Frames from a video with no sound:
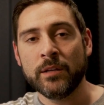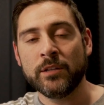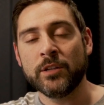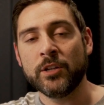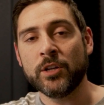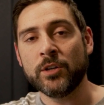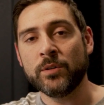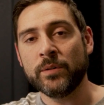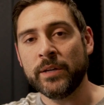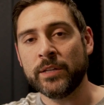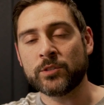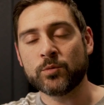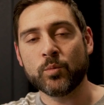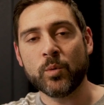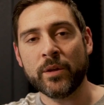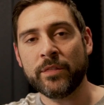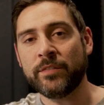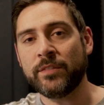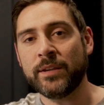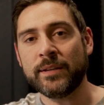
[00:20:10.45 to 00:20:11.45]
It's
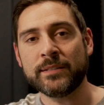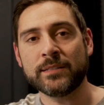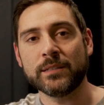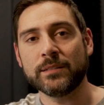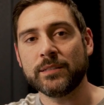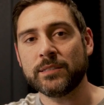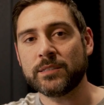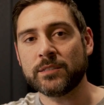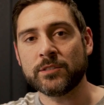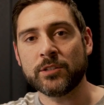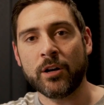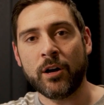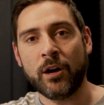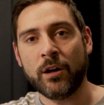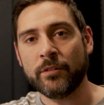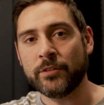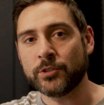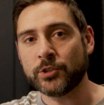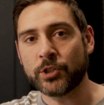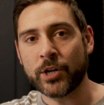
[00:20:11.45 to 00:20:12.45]
one thing to listen to
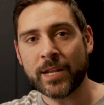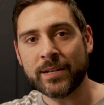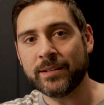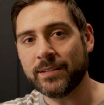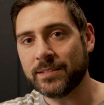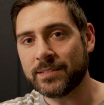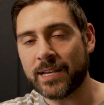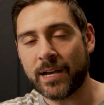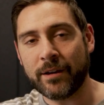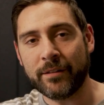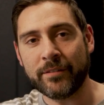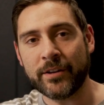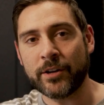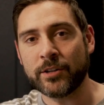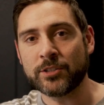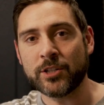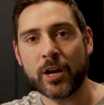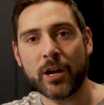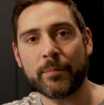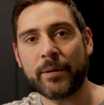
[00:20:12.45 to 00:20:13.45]
all the trendies out
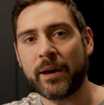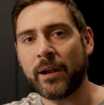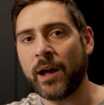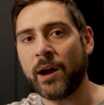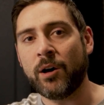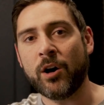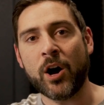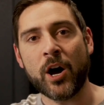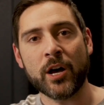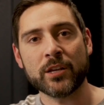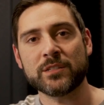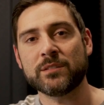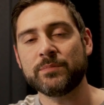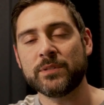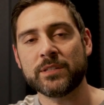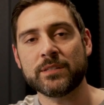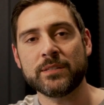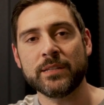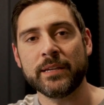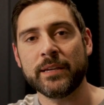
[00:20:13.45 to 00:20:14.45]
there talk about how awesome
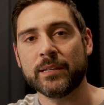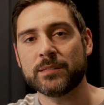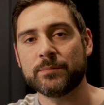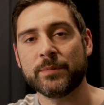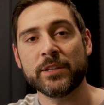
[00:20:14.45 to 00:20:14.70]
this thing is.